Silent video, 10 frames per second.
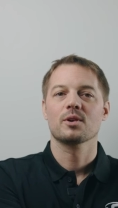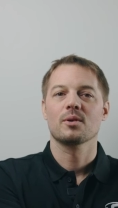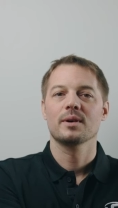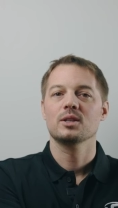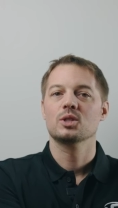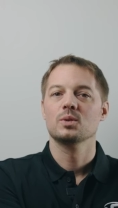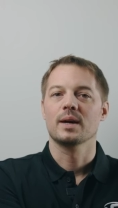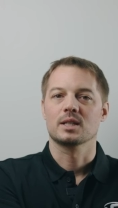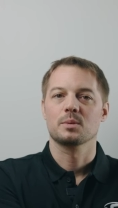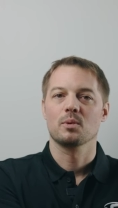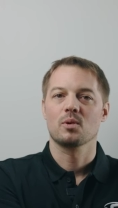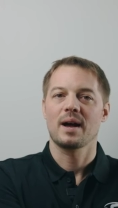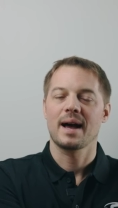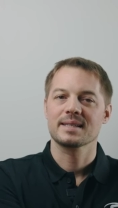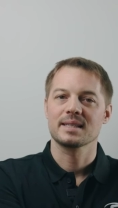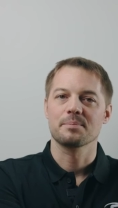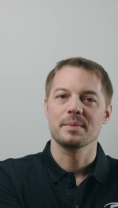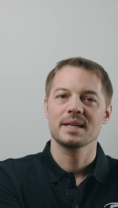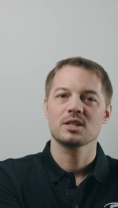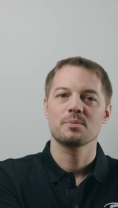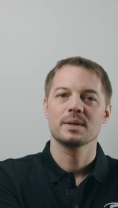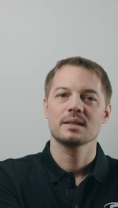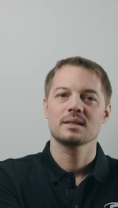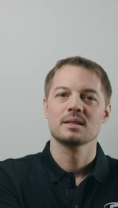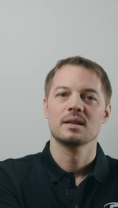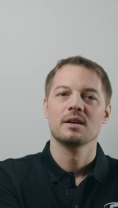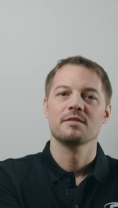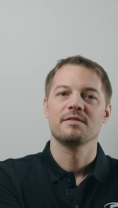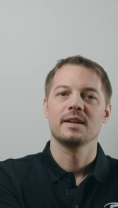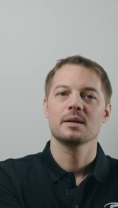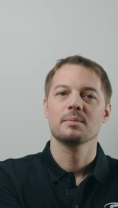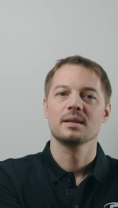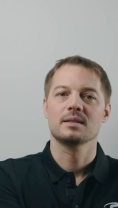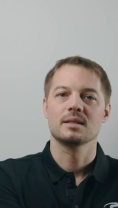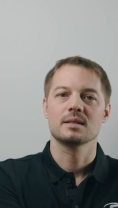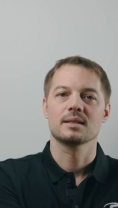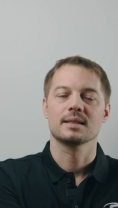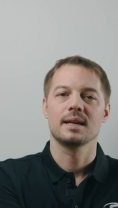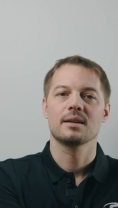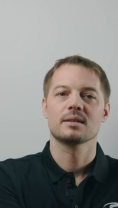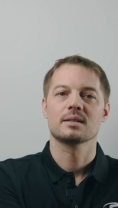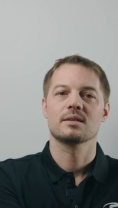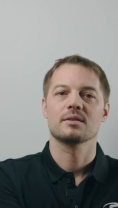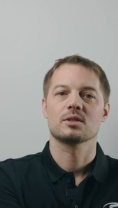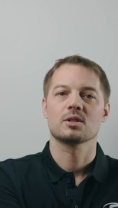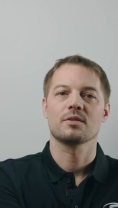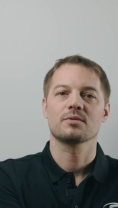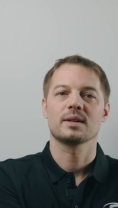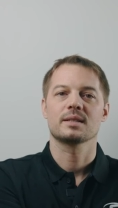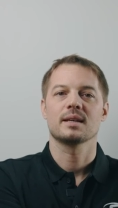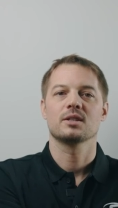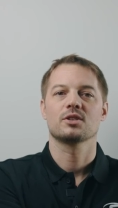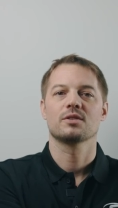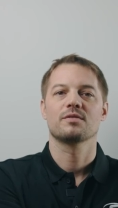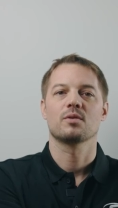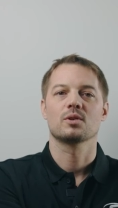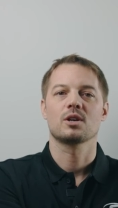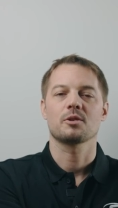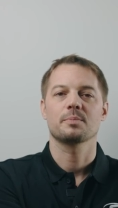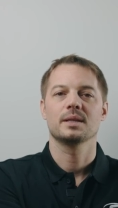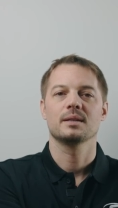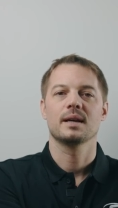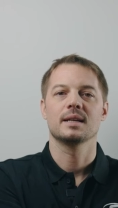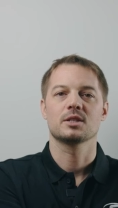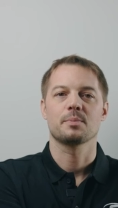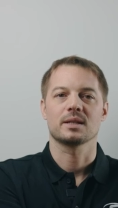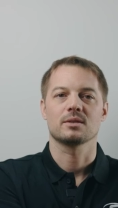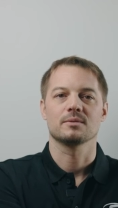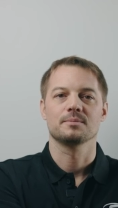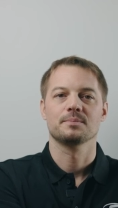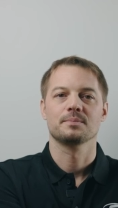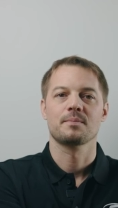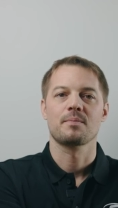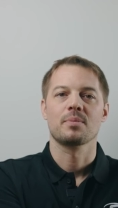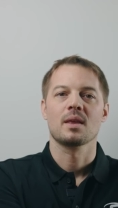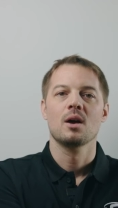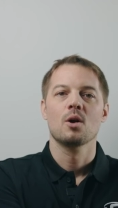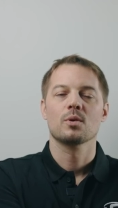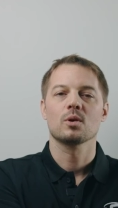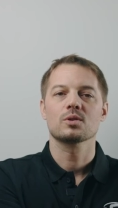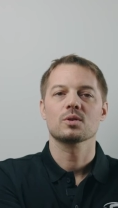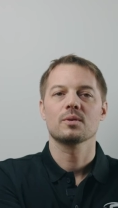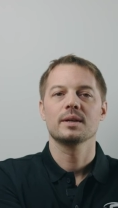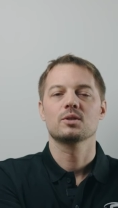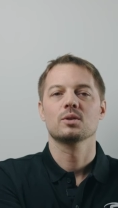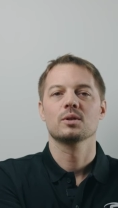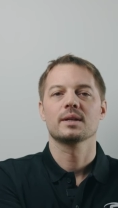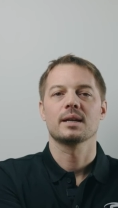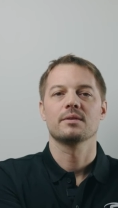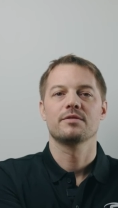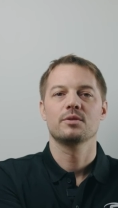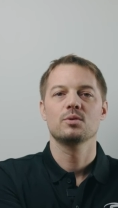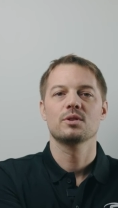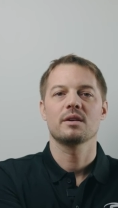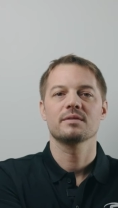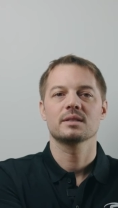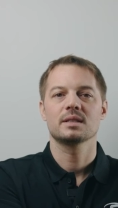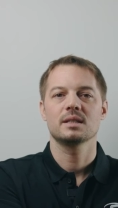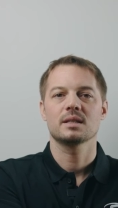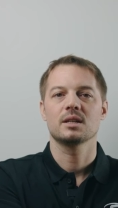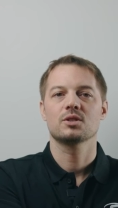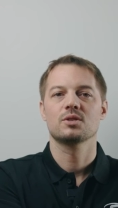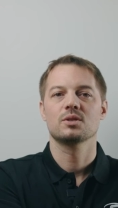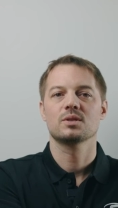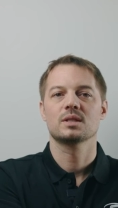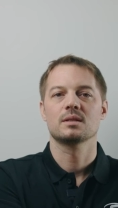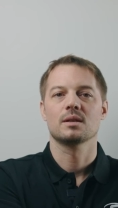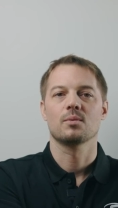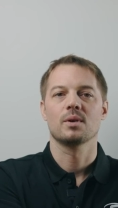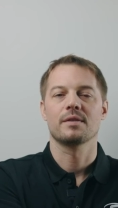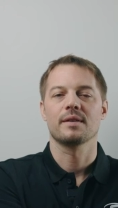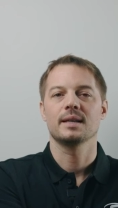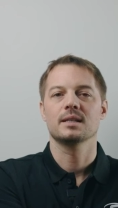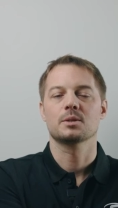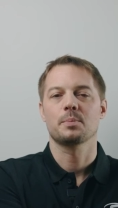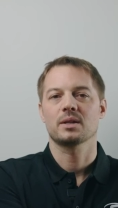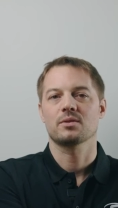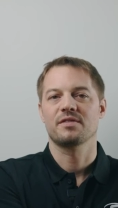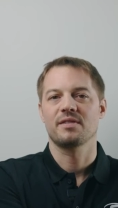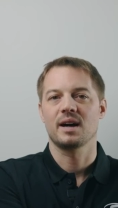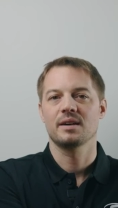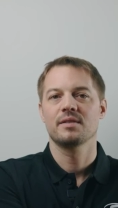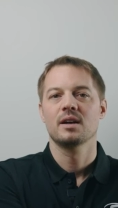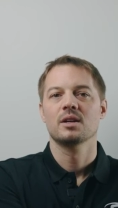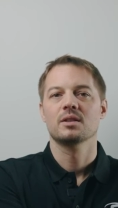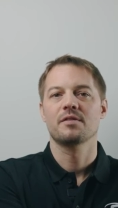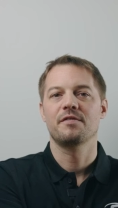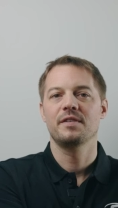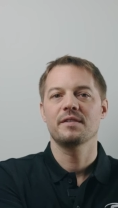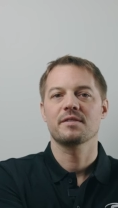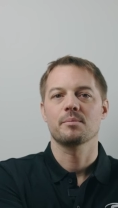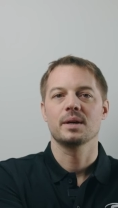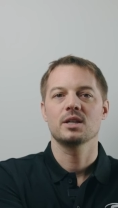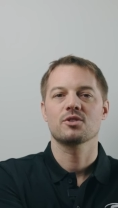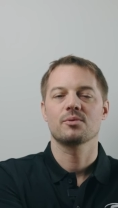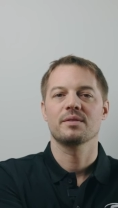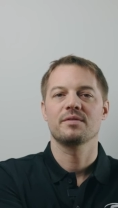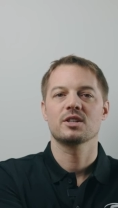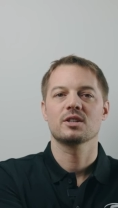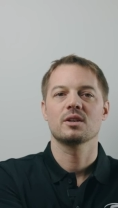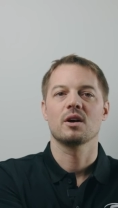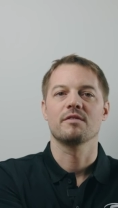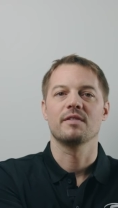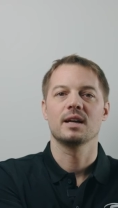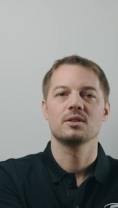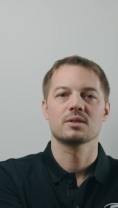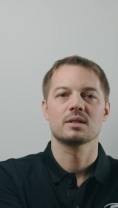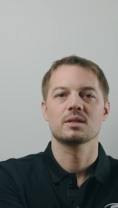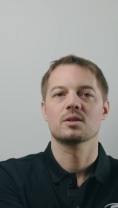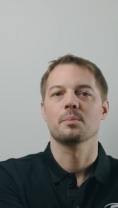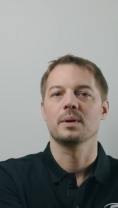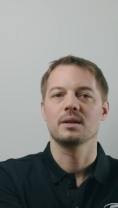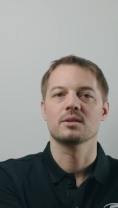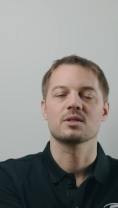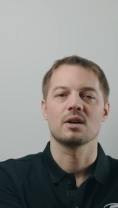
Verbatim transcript: we're going to explore asset management, Flyability's latest software extension for Cockpit and Inspector. We're also going to look at a few novelties introduced with Inspector 5, the fifth major revision of Elios's companion